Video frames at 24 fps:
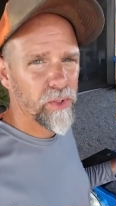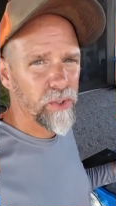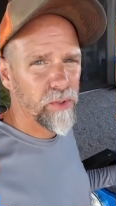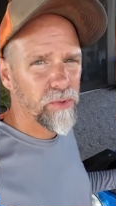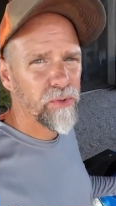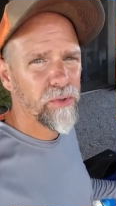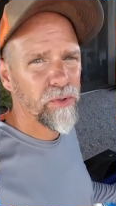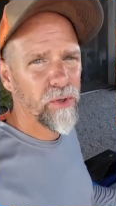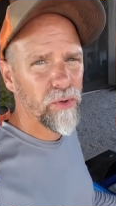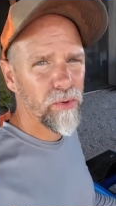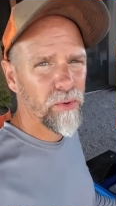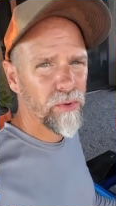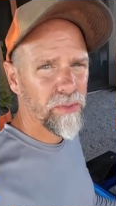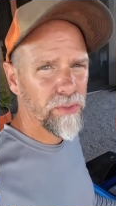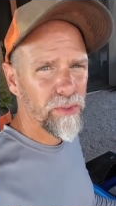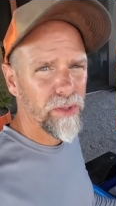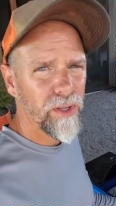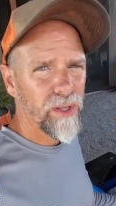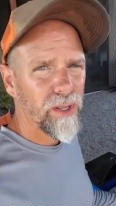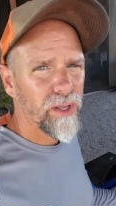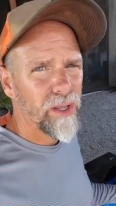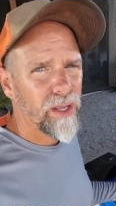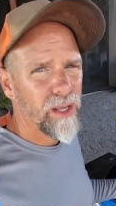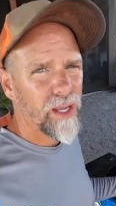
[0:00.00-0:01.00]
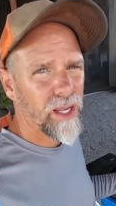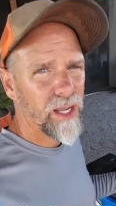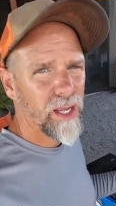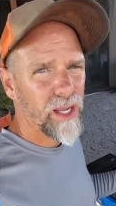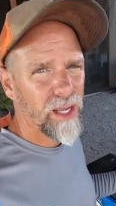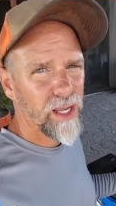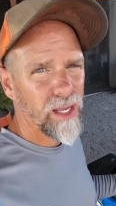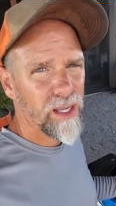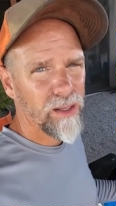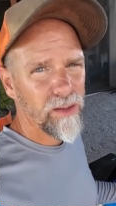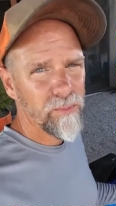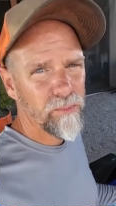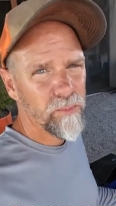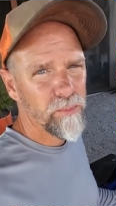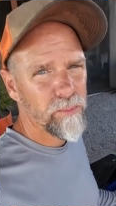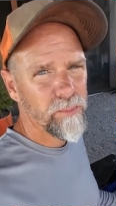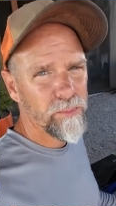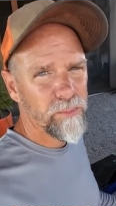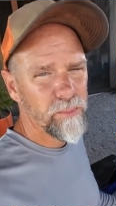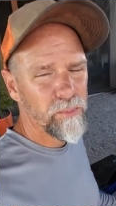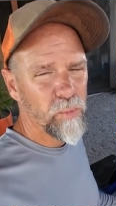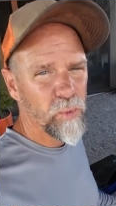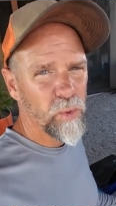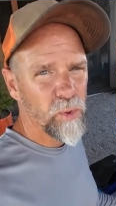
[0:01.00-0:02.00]
Bluetooth, and
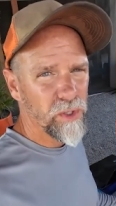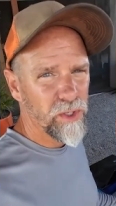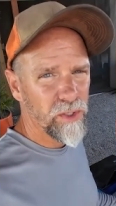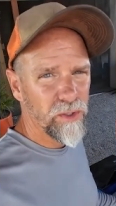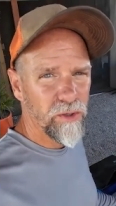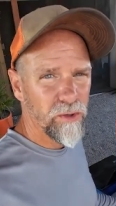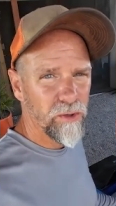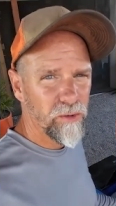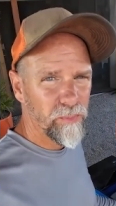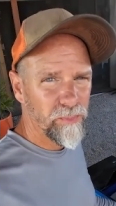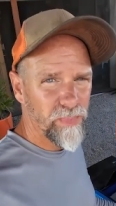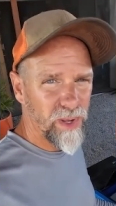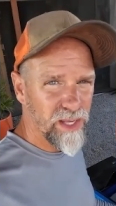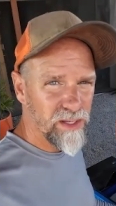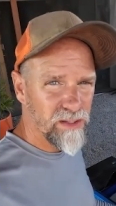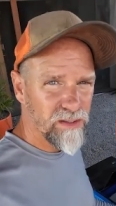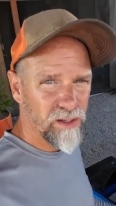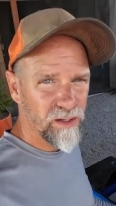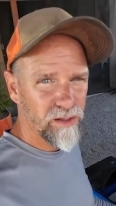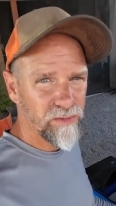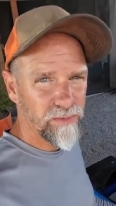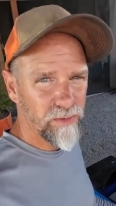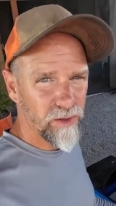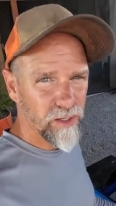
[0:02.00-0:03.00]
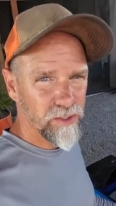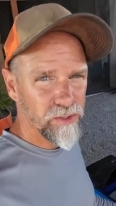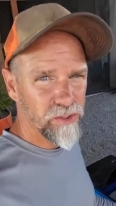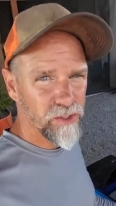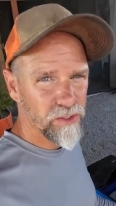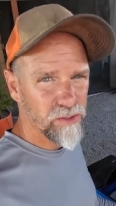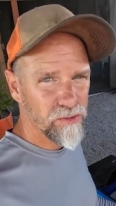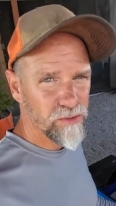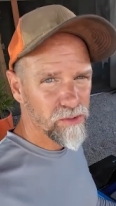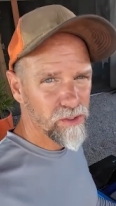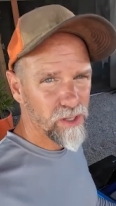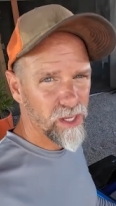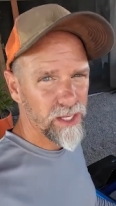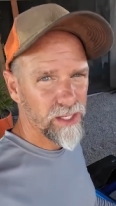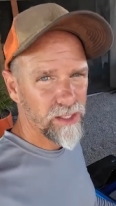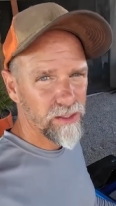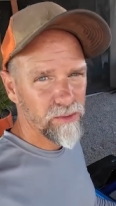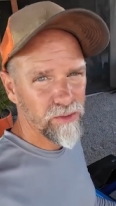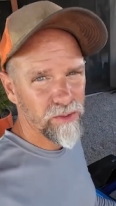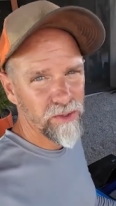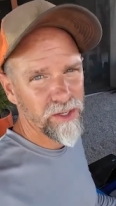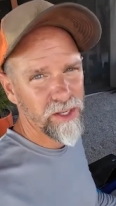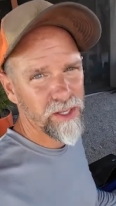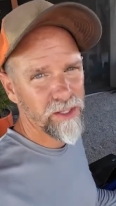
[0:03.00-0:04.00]
you can do basic functions like
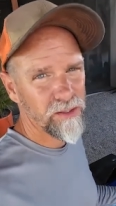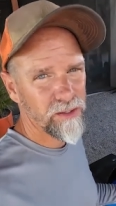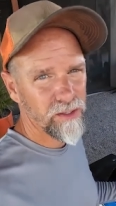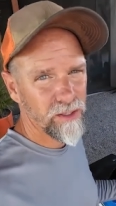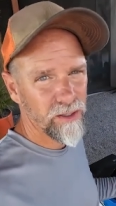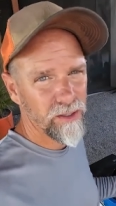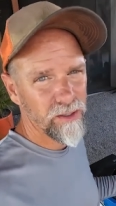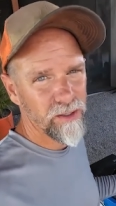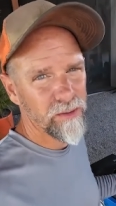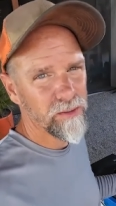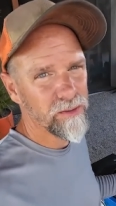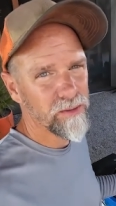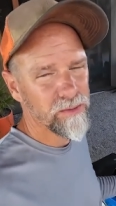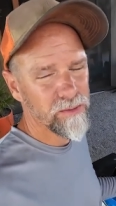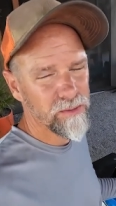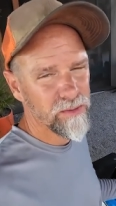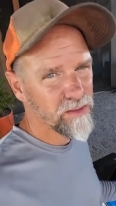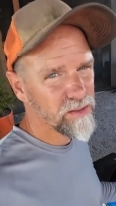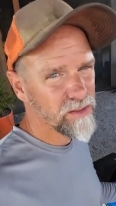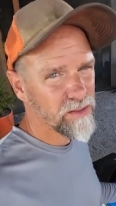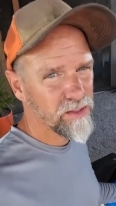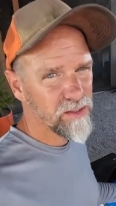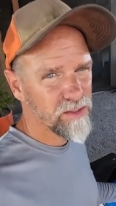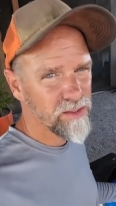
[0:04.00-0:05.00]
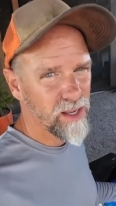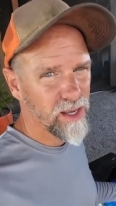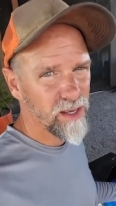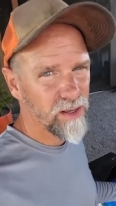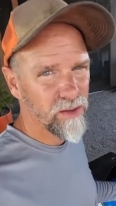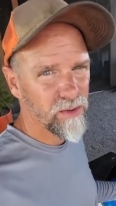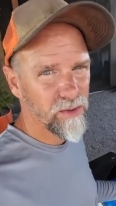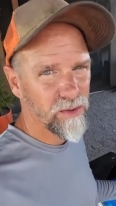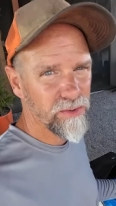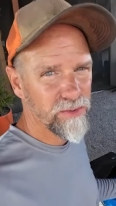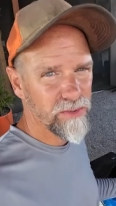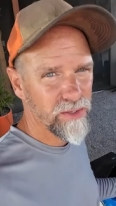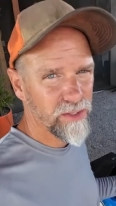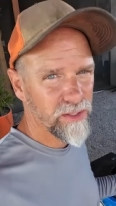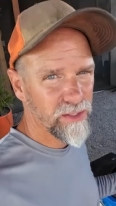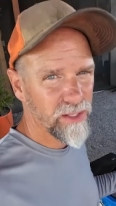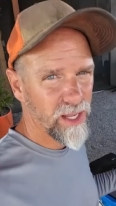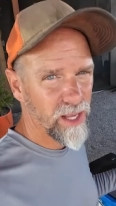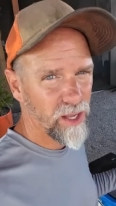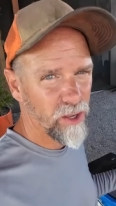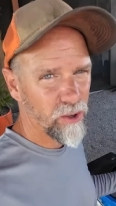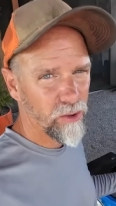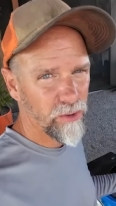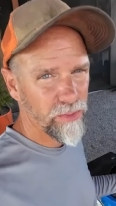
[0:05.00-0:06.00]
look at the cells and the
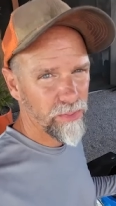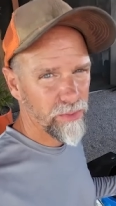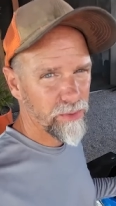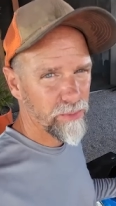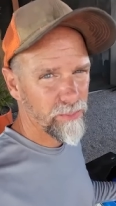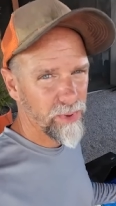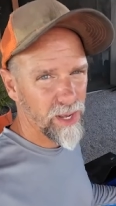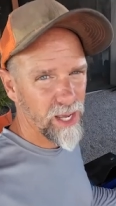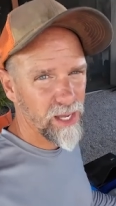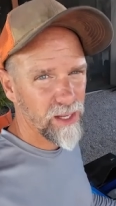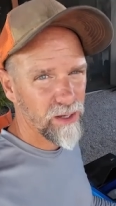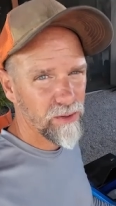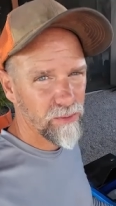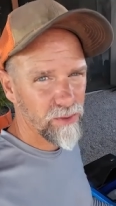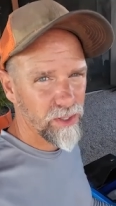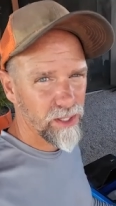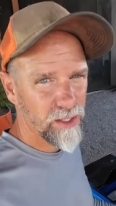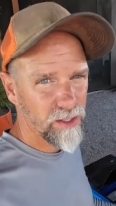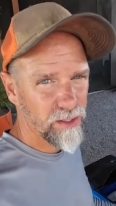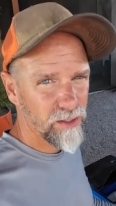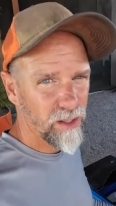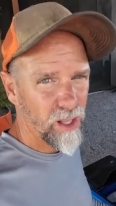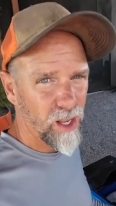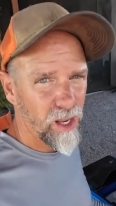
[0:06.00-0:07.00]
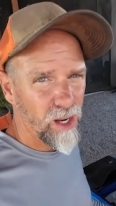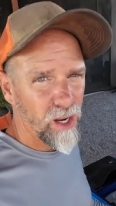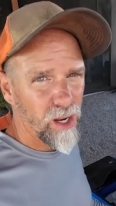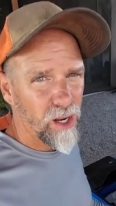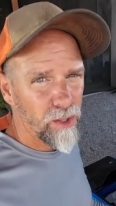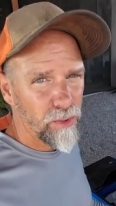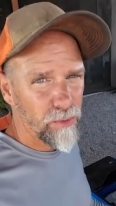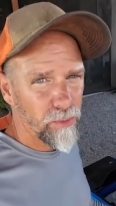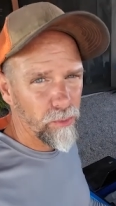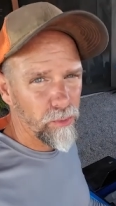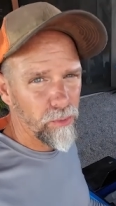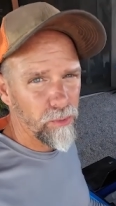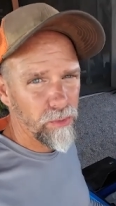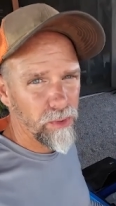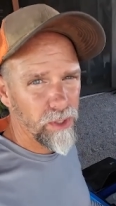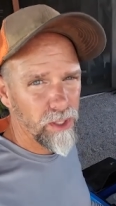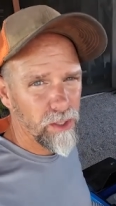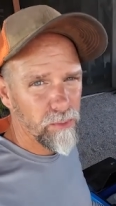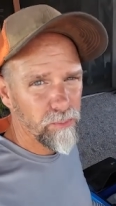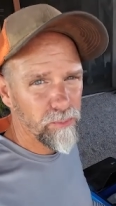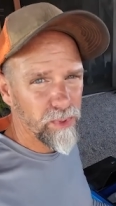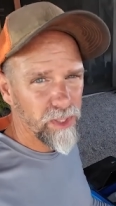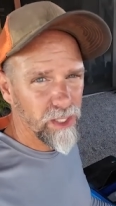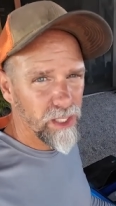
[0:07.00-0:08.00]
health of the battery through
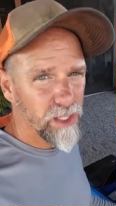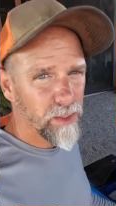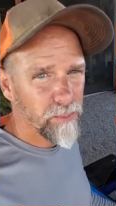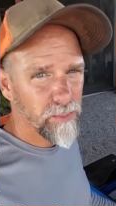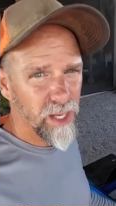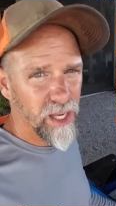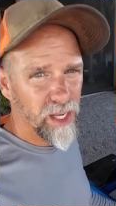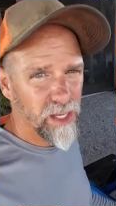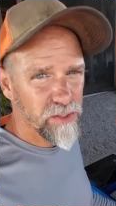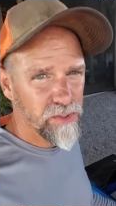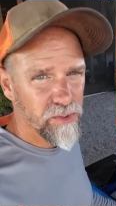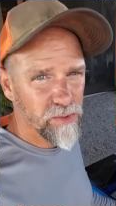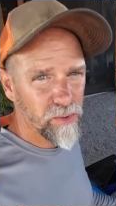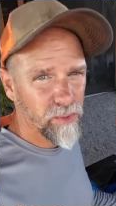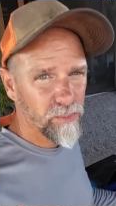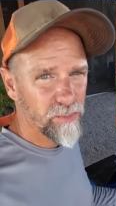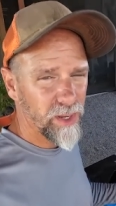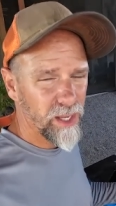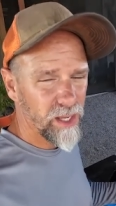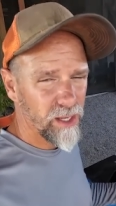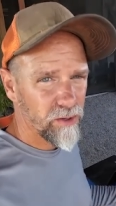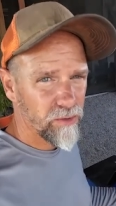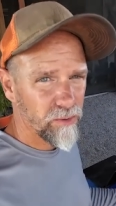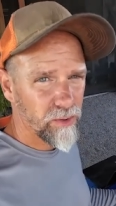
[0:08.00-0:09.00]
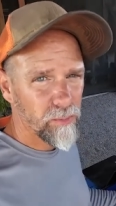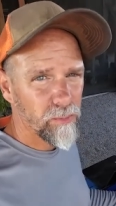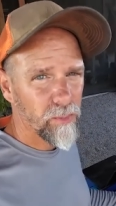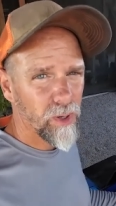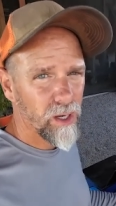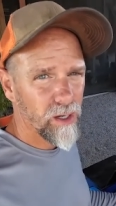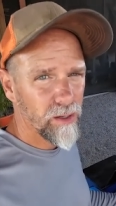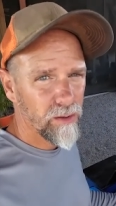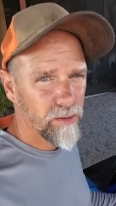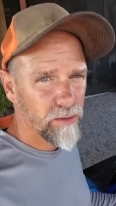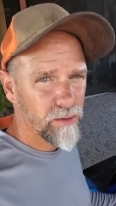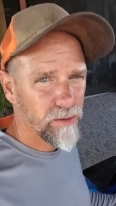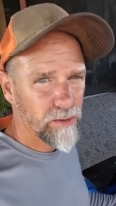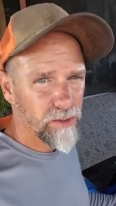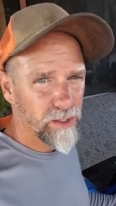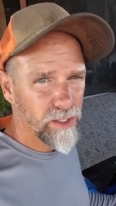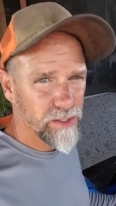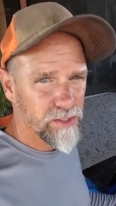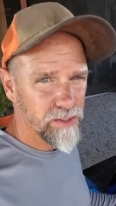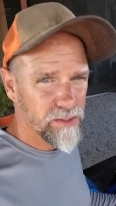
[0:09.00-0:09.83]
the BMS, or battery monitoring